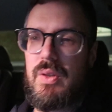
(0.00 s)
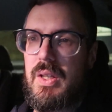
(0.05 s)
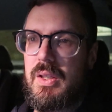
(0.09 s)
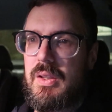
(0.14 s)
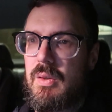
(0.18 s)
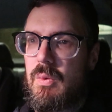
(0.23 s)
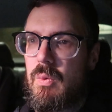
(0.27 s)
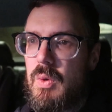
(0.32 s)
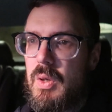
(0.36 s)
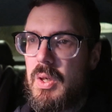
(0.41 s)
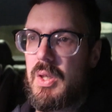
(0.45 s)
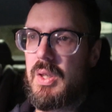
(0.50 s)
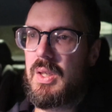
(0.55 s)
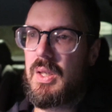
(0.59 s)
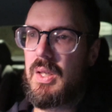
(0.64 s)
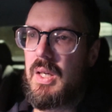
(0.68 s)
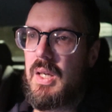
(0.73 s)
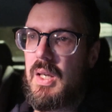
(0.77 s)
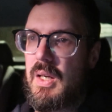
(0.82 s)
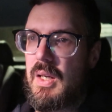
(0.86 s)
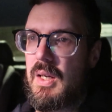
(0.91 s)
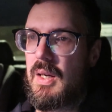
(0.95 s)
get to work
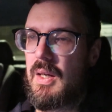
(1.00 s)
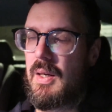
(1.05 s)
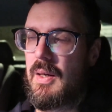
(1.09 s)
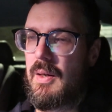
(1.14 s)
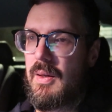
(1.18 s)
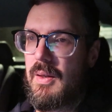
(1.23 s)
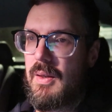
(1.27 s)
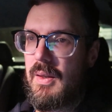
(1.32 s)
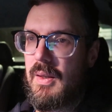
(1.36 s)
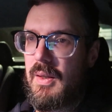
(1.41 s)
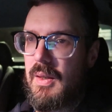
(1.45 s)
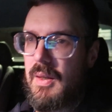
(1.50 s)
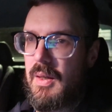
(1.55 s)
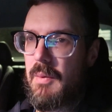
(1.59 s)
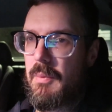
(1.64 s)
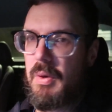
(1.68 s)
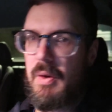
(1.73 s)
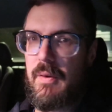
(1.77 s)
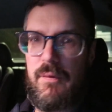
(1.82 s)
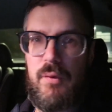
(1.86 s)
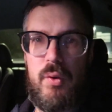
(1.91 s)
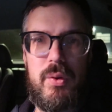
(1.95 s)
and uh,
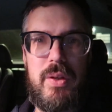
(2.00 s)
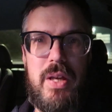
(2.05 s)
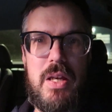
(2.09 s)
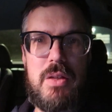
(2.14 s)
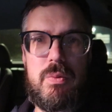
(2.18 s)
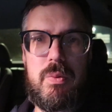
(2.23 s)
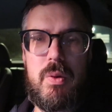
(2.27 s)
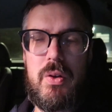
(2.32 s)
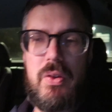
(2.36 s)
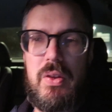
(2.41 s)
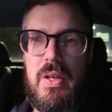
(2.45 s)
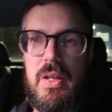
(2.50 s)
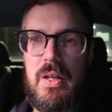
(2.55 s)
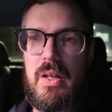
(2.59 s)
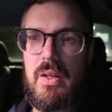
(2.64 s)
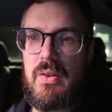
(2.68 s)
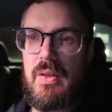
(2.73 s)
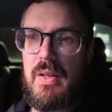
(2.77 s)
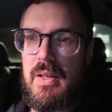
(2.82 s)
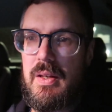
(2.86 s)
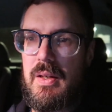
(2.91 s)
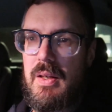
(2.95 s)
put a full day's worth in,
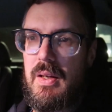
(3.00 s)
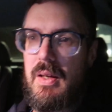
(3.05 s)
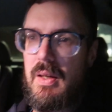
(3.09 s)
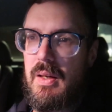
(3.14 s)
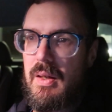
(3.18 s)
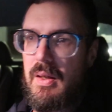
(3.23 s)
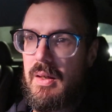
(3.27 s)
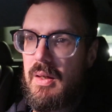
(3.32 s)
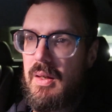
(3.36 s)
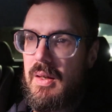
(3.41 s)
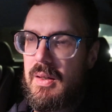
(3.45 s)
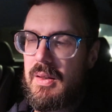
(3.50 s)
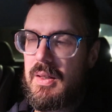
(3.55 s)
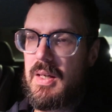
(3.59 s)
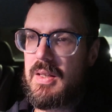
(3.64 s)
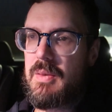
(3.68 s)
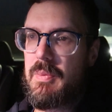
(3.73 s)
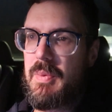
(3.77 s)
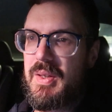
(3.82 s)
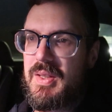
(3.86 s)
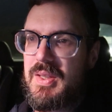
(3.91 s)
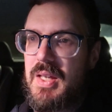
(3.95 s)
and then got
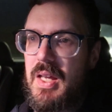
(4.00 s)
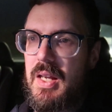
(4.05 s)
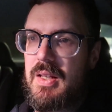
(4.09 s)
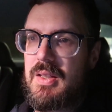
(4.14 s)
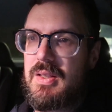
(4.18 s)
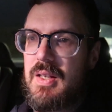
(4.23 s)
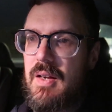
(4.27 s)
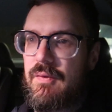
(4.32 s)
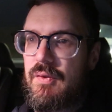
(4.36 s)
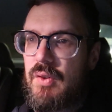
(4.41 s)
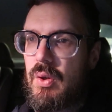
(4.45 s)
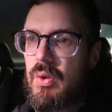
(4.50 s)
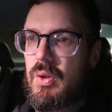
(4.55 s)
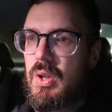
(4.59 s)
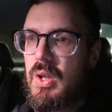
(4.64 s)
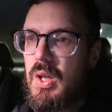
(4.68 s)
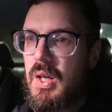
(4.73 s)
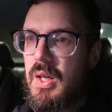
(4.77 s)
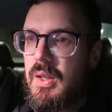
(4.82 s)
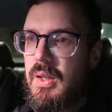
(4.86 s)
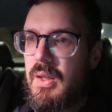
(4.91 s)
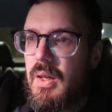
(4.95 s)
some exciting stuff going
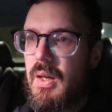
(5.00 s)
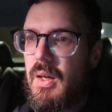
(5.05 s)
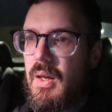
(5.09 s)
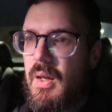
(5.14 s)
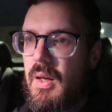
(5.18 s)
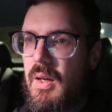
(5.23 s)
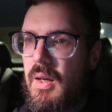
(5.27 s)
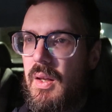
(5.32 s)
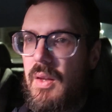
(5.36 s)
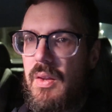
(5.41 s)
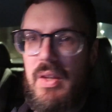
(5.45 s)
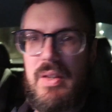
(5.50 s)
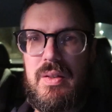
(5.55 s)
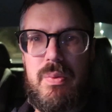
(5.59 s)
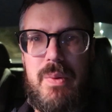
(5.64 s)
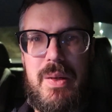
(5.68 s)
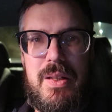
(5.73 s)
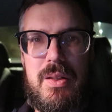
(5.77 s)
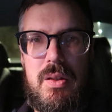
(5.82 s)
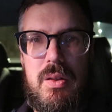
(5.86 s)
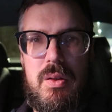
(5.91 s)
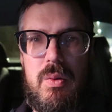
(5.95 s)
on this
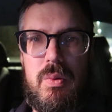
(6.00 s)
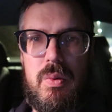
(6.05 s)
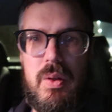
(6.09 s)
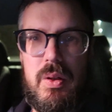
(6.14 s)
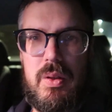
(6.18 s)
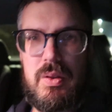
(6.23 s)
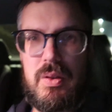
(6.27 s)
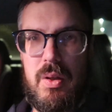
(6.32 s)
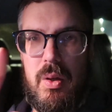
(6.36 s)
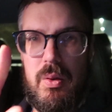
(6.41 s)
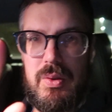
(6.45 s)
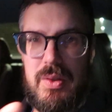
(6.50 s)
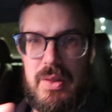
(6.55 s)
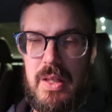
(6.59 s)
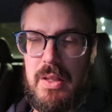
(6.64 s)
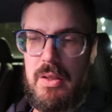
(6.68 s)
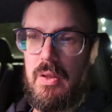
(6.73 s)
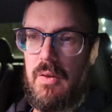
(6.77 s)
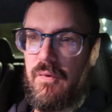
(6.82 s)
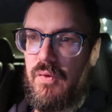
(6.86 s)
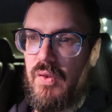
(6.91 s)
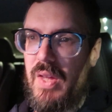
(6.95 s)
week too. So stay
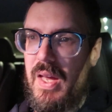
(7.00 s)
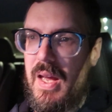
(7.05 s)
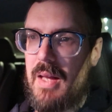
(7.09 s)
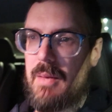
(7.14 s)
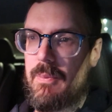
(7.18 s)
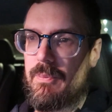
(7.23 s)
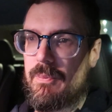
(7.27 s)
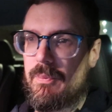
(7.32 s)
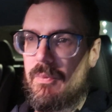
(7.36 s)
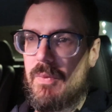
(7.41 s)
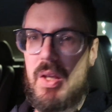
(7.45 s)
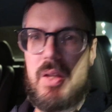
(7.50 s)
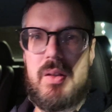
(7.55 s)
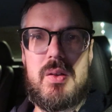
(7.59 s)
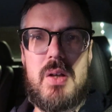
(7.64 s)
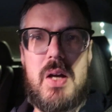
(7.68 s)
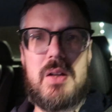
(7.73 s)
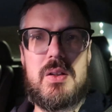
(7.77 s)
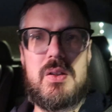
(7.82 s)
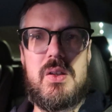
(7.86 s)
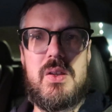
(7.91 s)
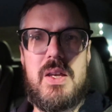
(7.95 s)
tuned for that.
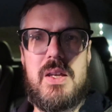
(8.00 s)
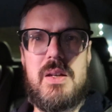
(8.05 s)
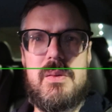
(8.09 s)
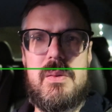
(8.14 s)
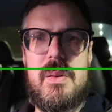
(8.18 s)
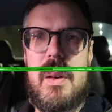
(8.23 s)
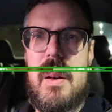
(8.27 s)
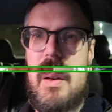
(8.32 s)
Talk to you then.